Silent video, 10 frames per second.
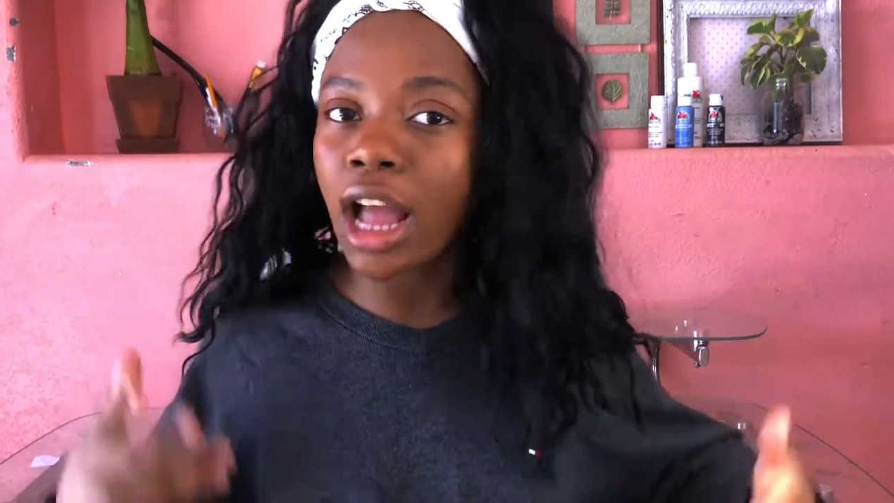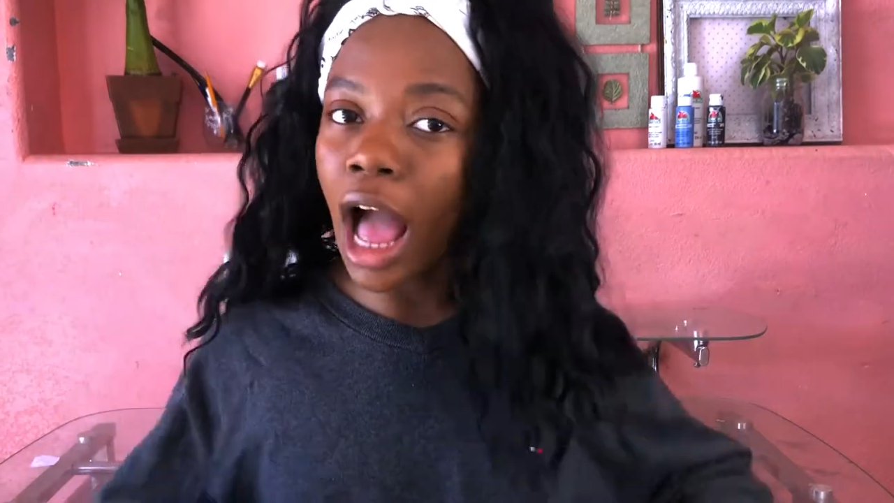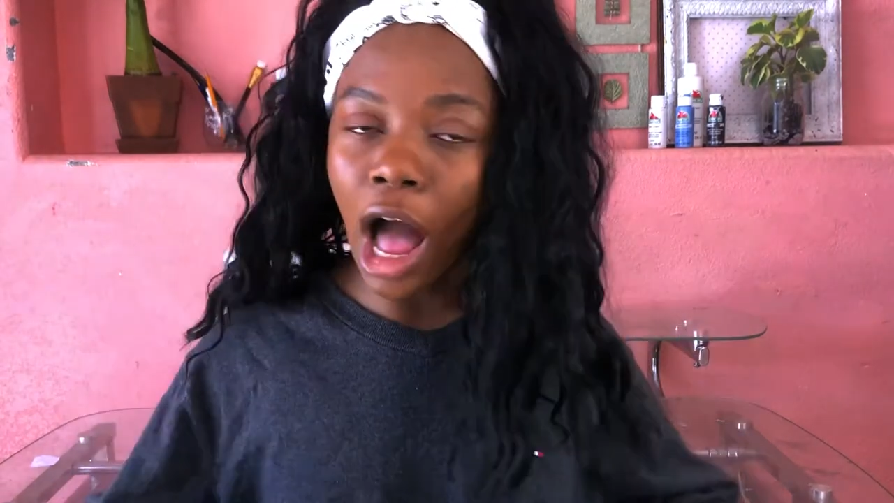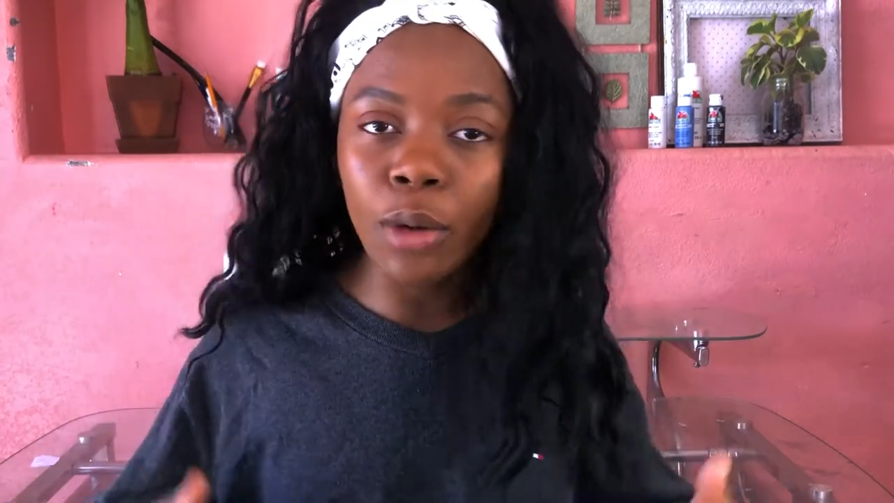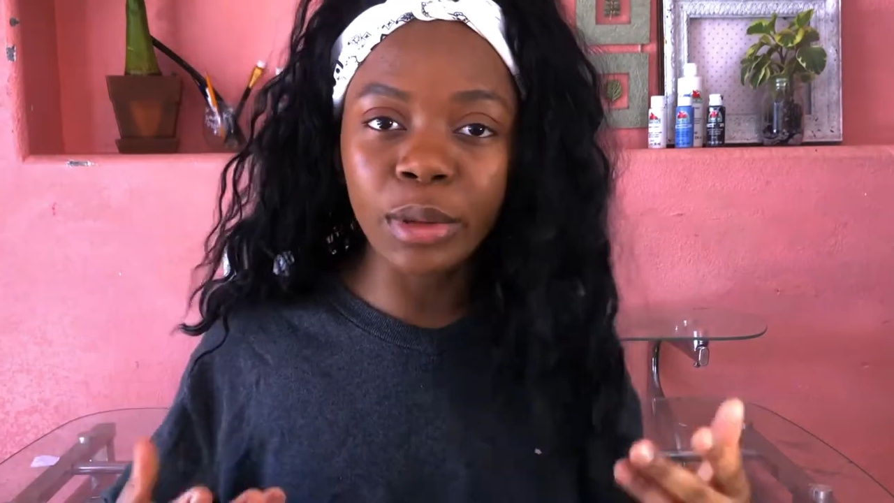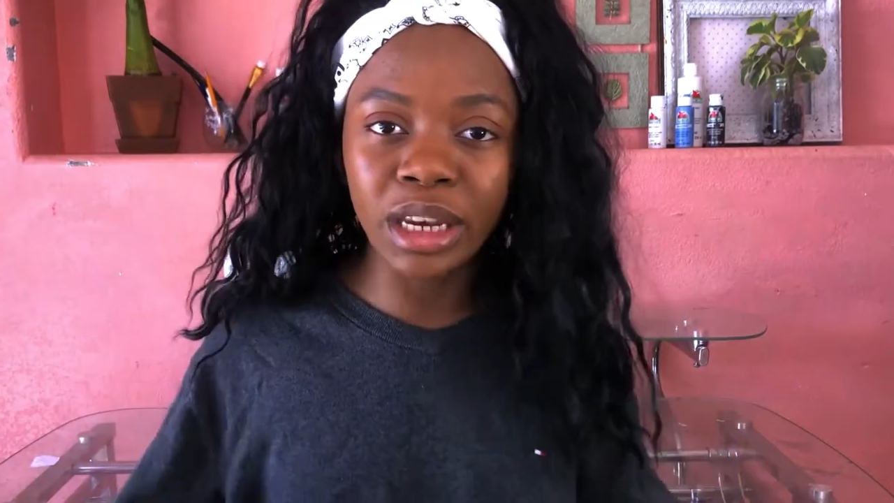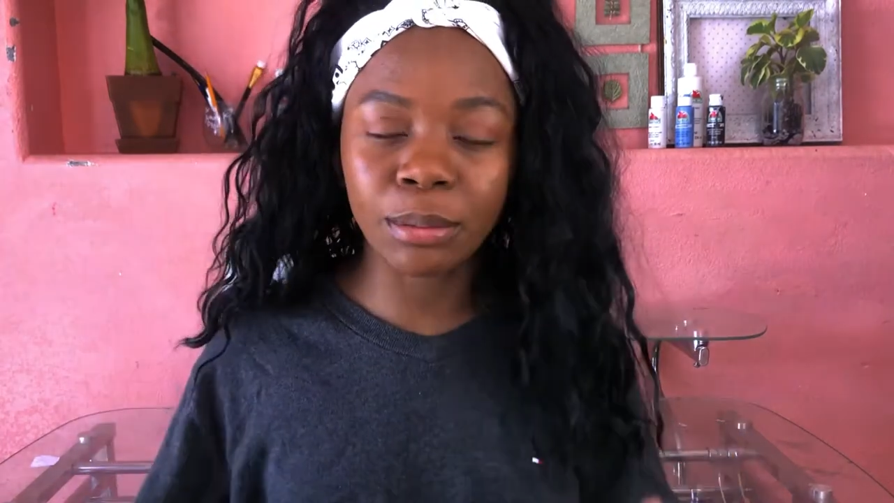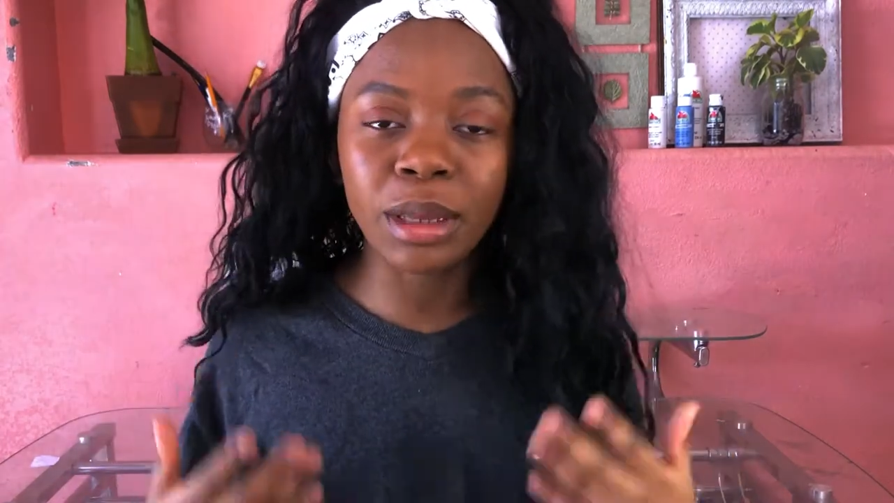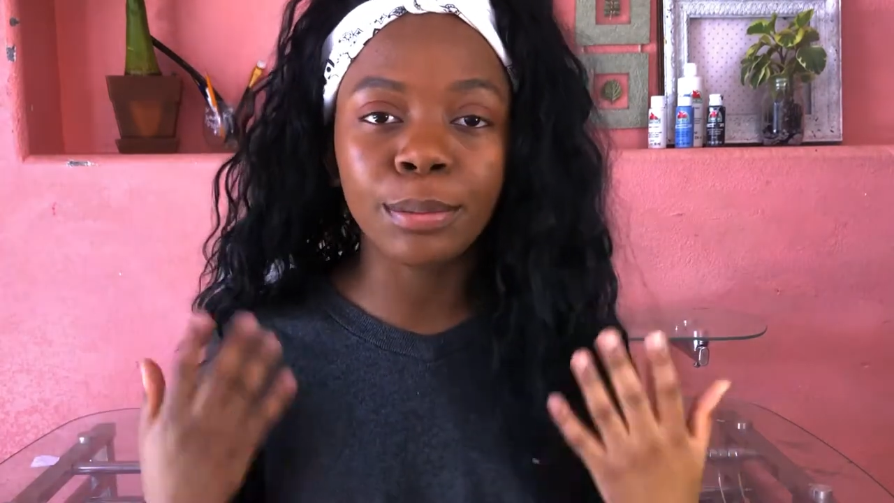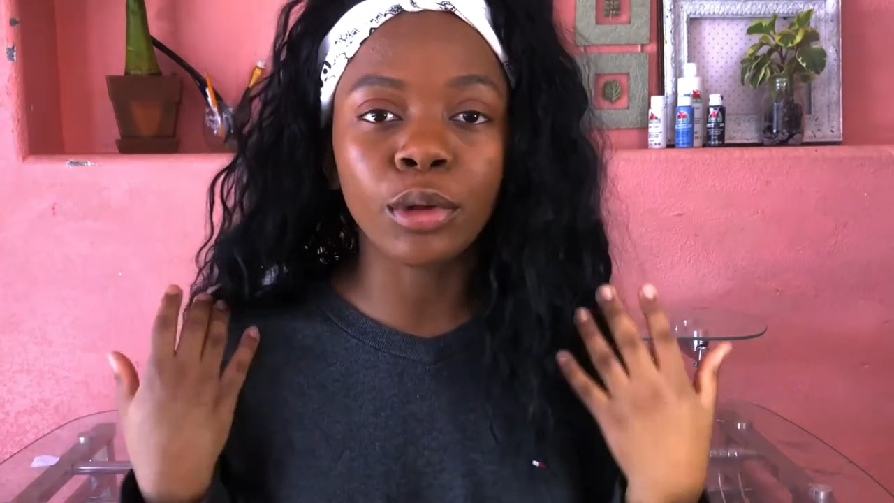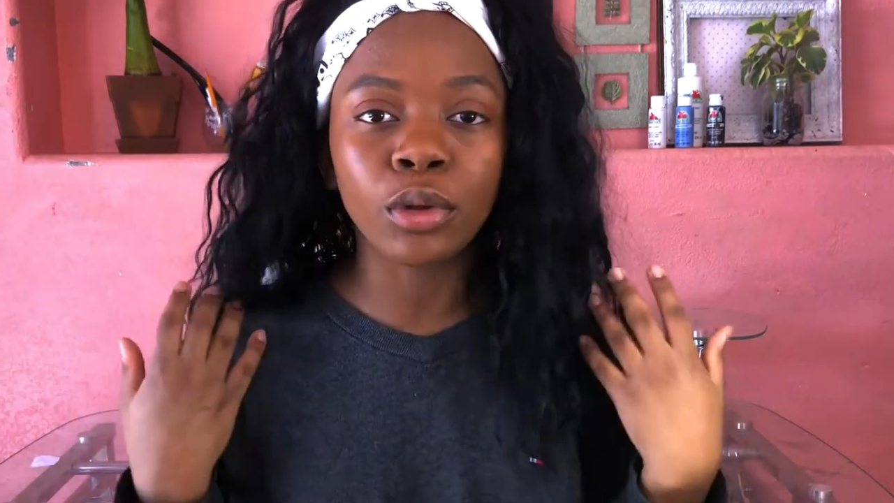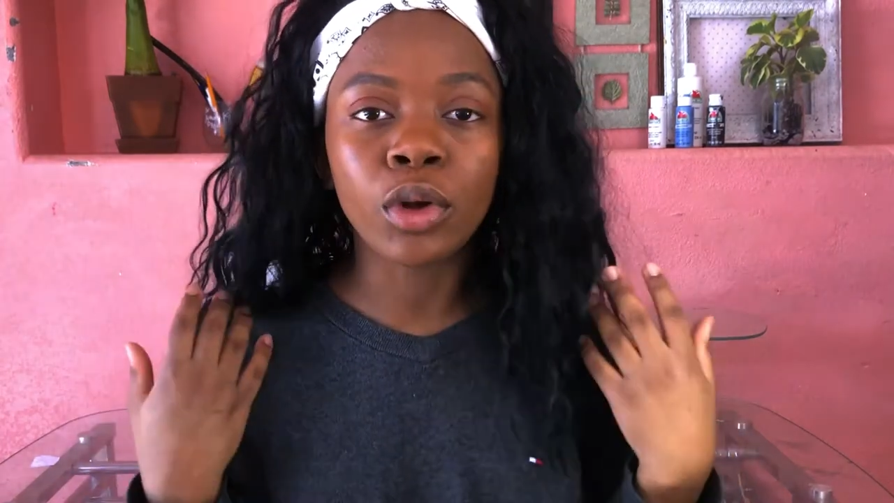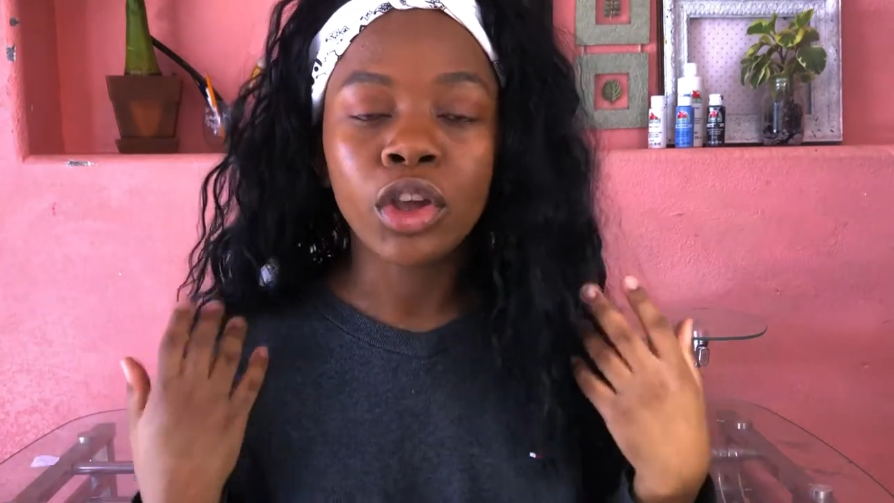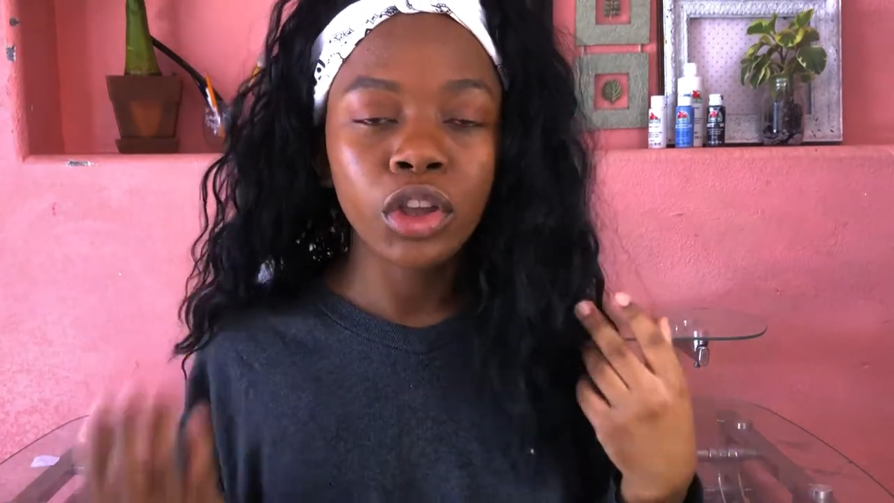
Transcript: how many people